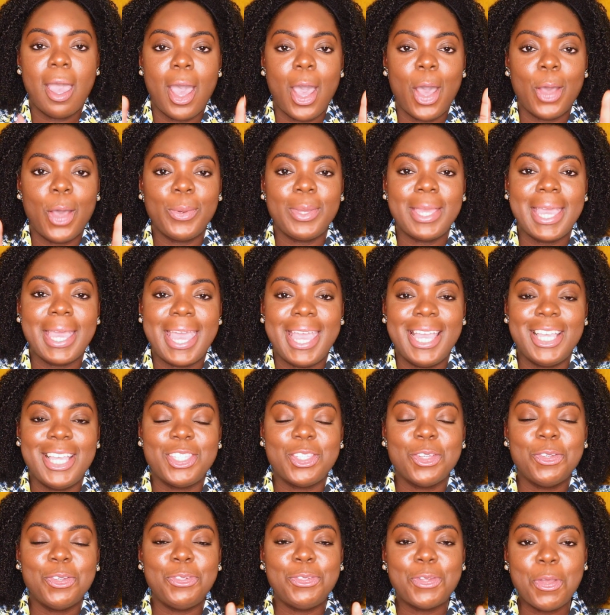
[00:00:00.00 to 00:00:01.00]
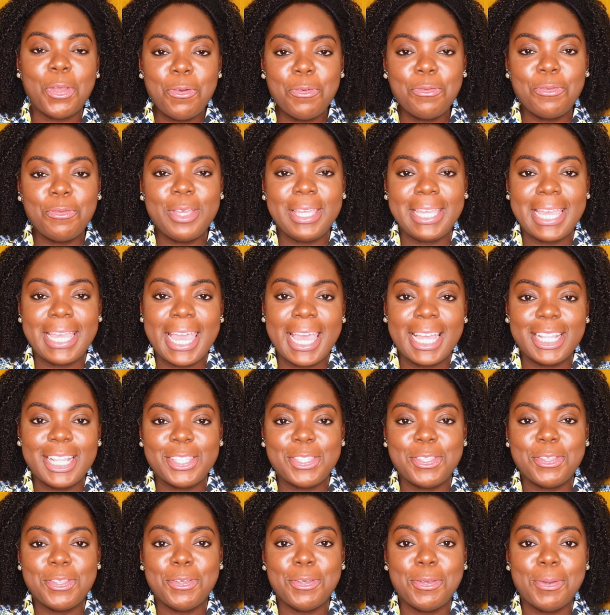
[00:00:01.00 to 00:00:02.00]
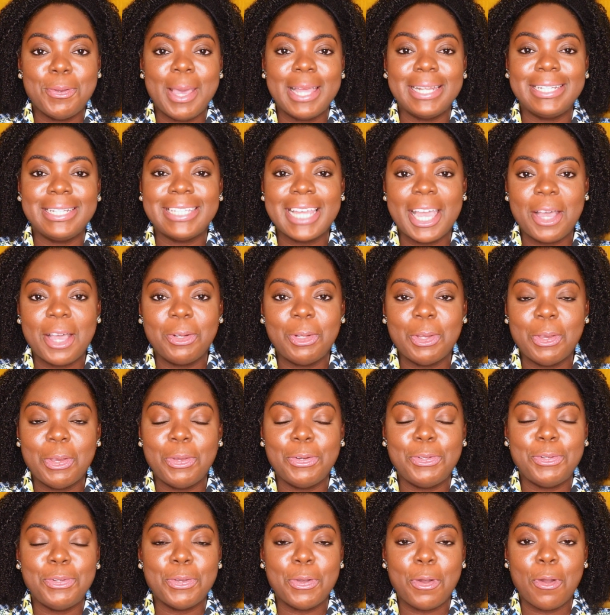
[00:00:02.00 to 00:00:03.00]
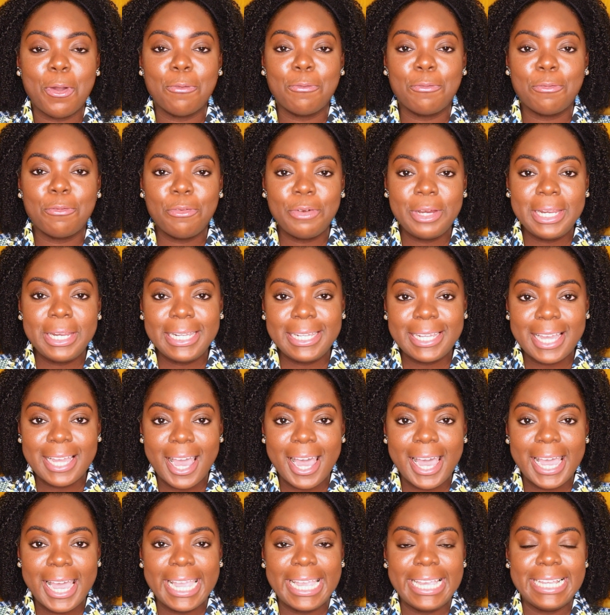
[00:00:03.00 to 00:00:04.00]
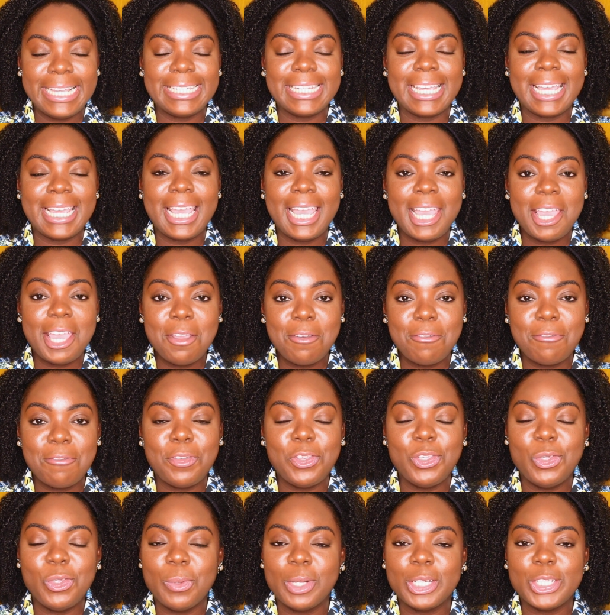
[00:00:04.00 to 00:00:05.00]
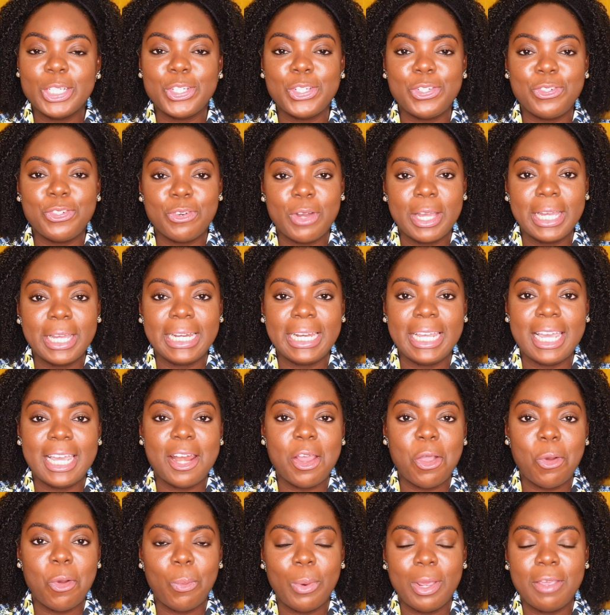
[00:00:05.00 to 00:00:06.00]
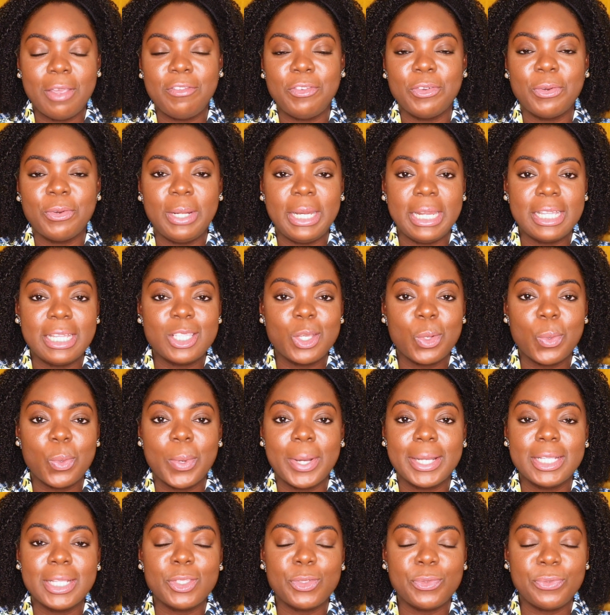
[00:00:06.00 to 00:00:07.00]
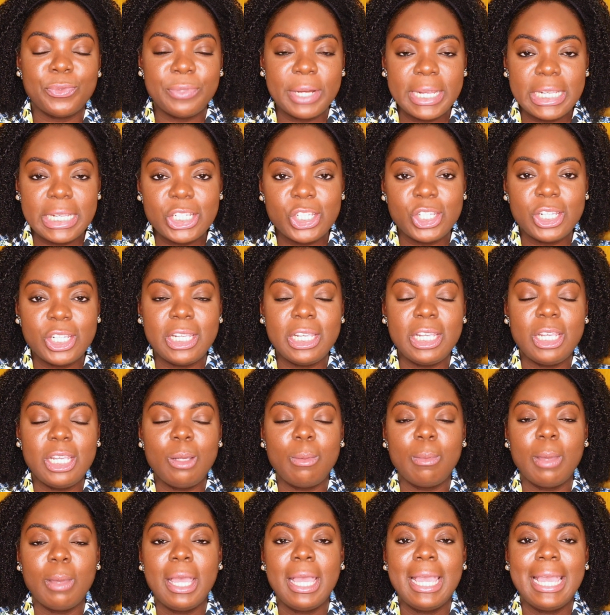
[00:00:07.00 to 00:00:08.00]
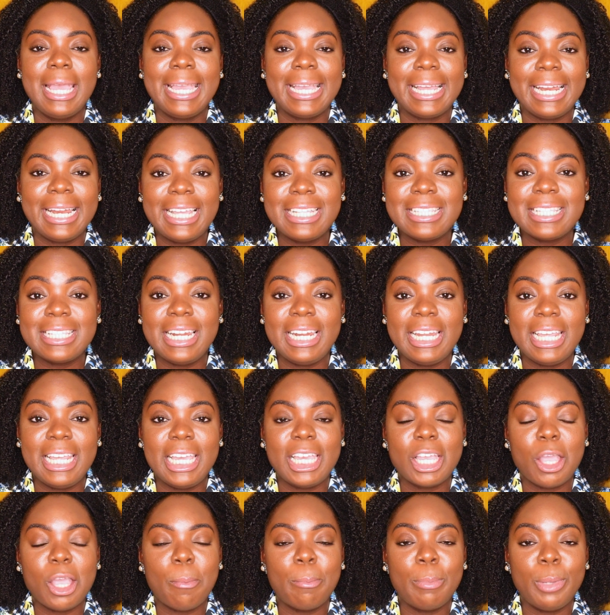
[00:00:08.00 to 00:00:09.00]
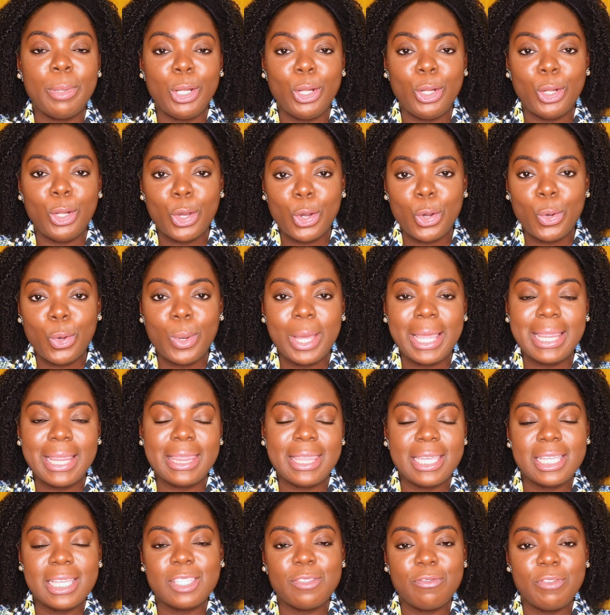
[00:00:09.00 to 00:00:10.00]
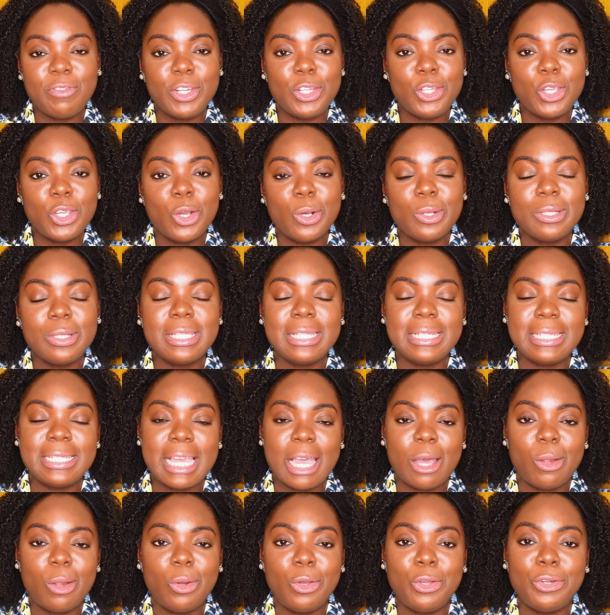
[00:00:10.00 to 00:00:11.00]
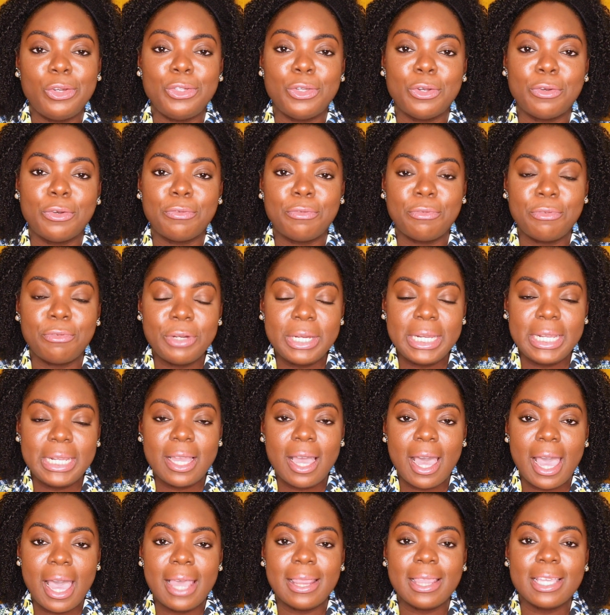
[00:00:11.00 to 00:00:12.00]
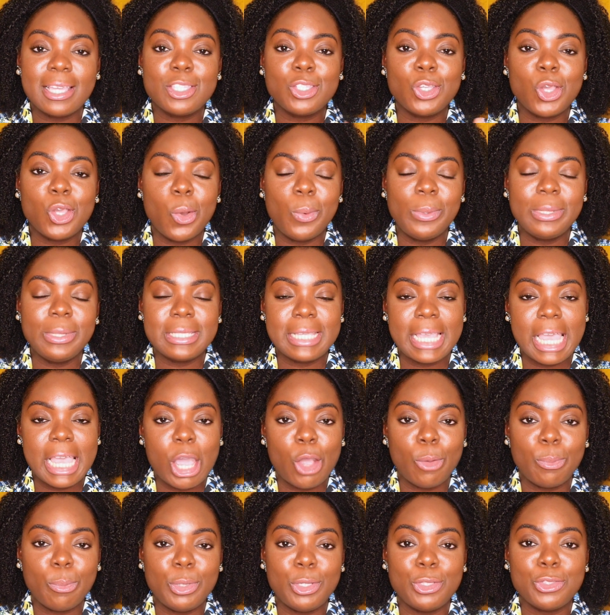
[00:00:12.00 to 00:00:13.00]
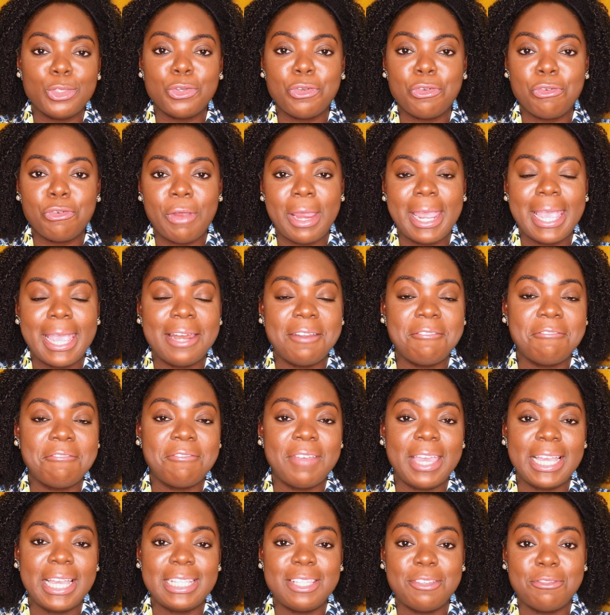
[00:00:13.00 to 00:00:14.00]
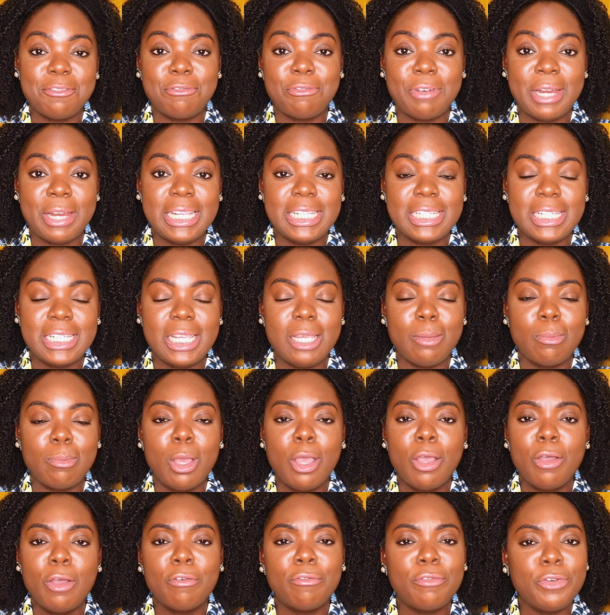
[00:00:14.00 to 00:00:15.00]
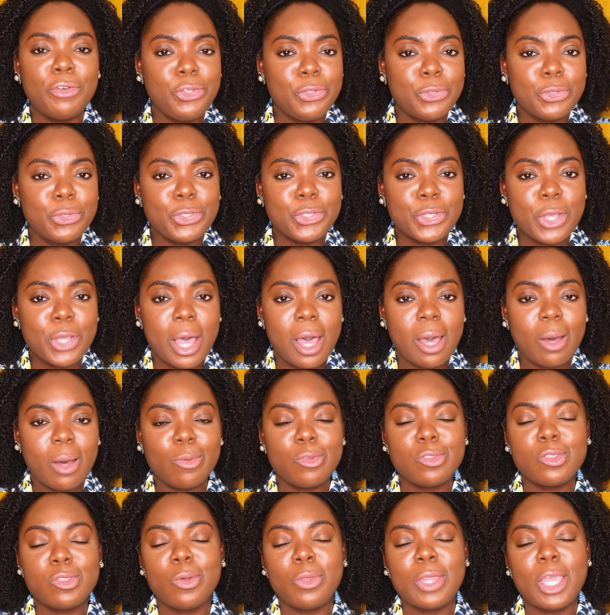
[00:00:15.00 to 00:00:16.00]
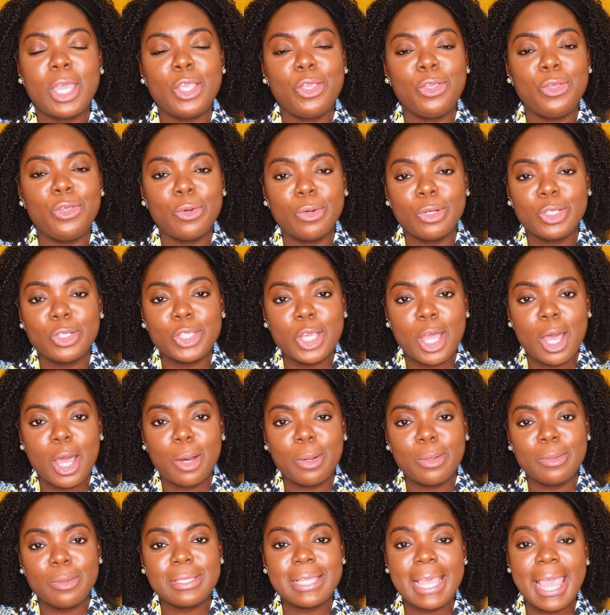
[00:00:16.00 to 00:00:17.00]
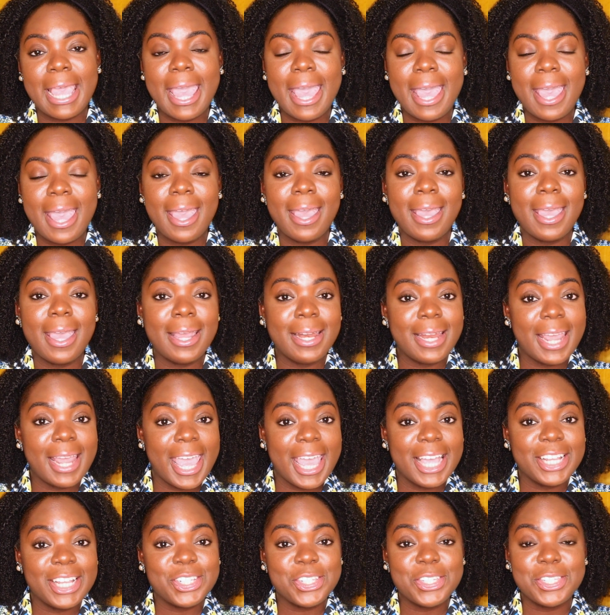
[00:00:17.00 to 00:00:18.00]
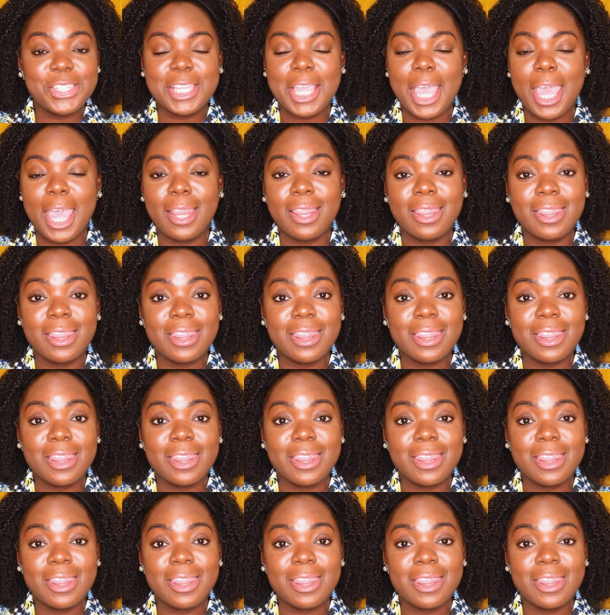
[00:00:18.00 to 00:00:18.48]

Okay, so don't forget to download your free guide. If you are struggling with your little one's regime, click the link below this video to download your free guide that's going to help you to create an effective regime for your child so that your child's hair and edges can